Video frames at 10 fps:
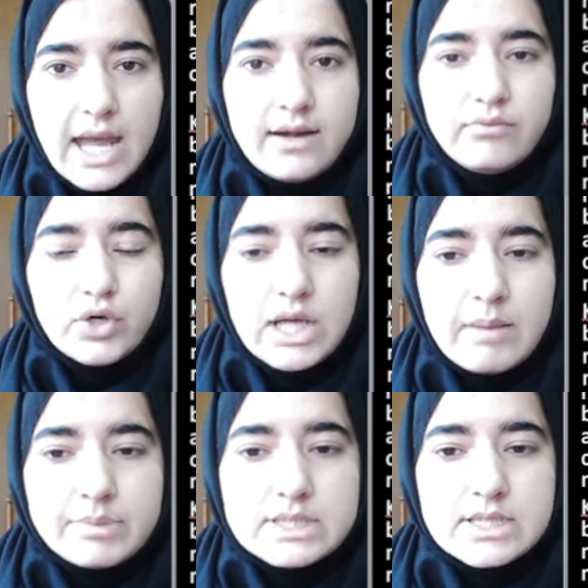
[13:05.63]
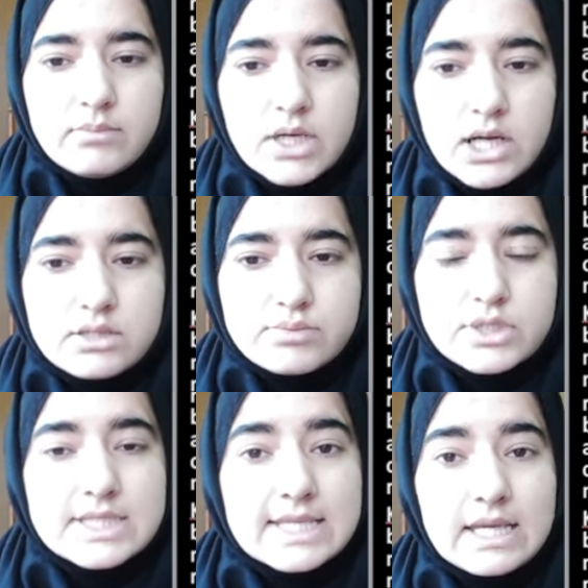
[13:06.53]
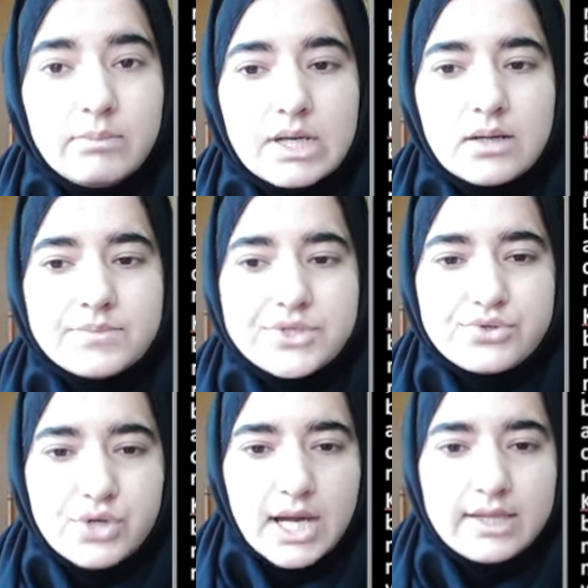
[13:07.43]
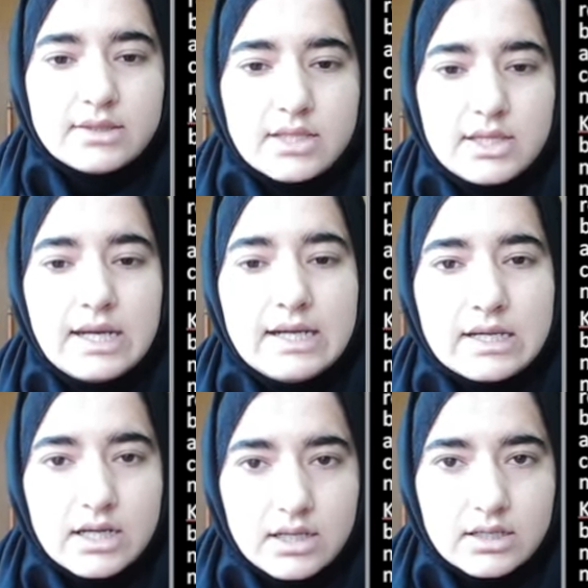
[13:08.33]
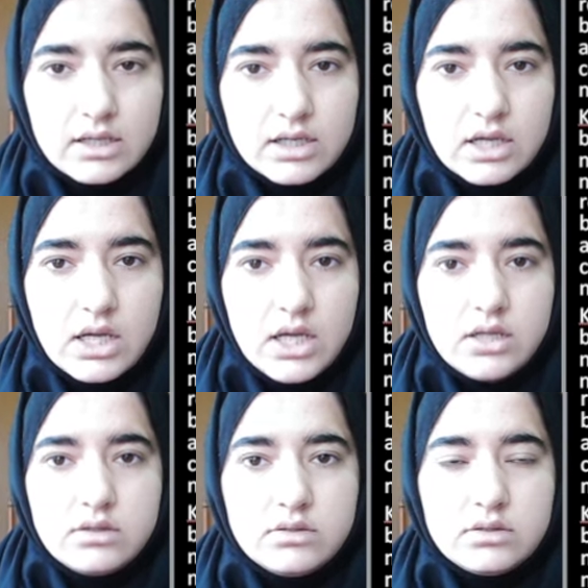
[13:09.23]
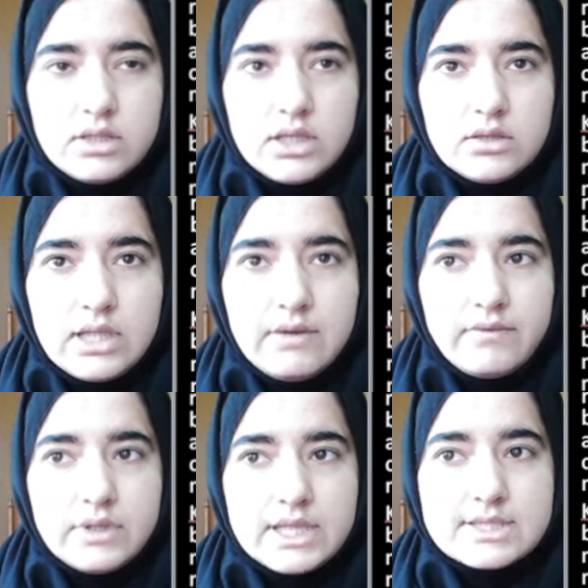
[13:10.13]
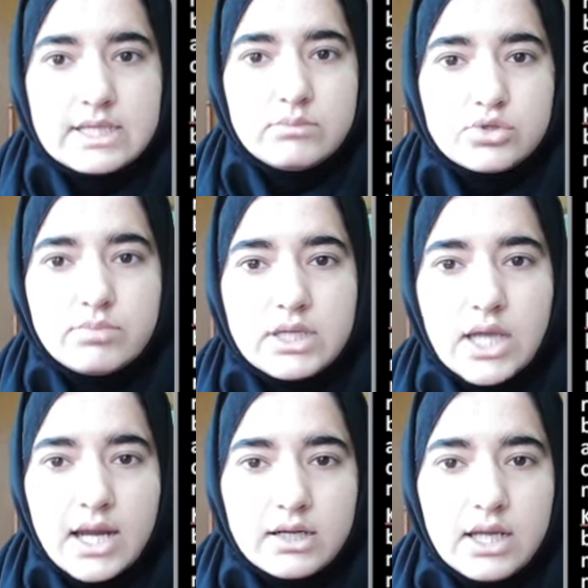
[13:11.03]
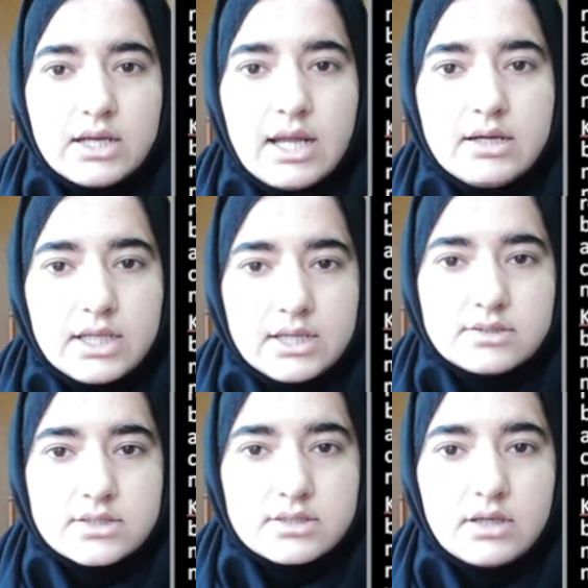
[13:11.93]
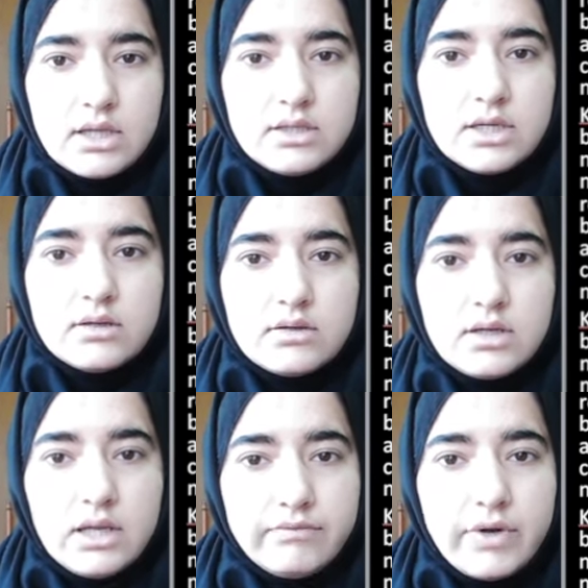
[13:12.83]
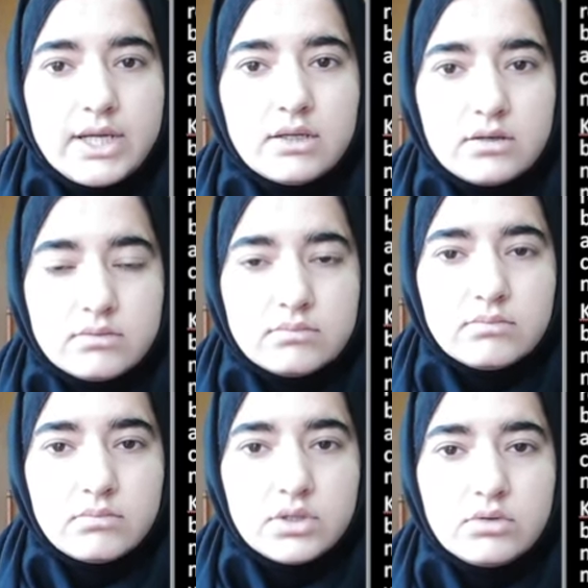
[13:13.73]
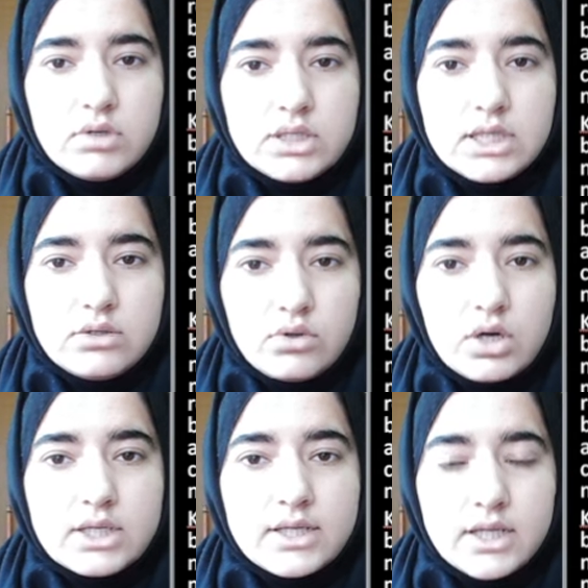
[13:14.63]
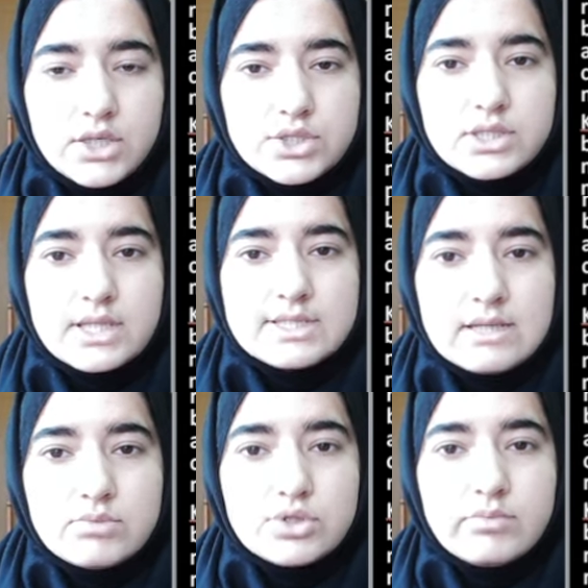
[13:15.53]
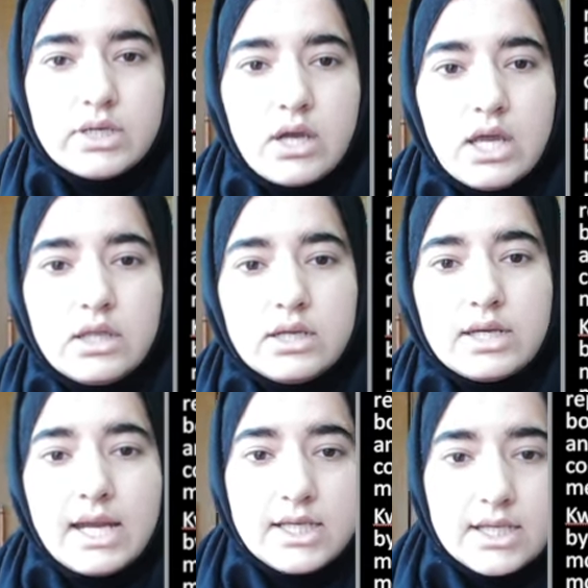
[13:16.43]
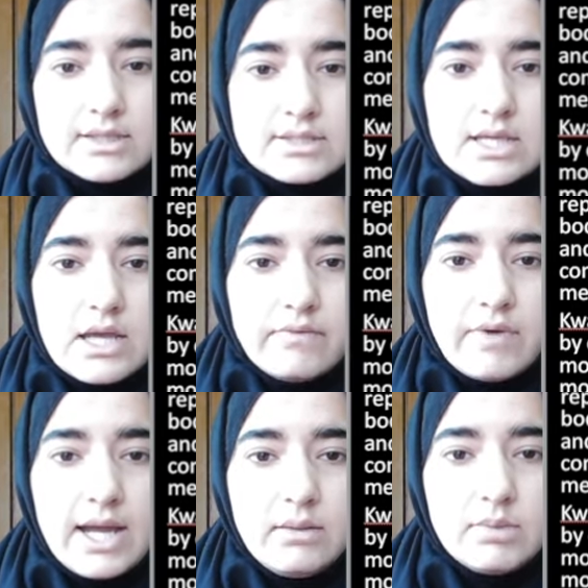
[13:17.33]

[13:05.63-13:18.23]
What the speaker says: And what happens in marasmus? Skin becomes dry, thin and wrinkled. They seem to be at ease in their infant, in their toddler age. They seems to be in teens. Why?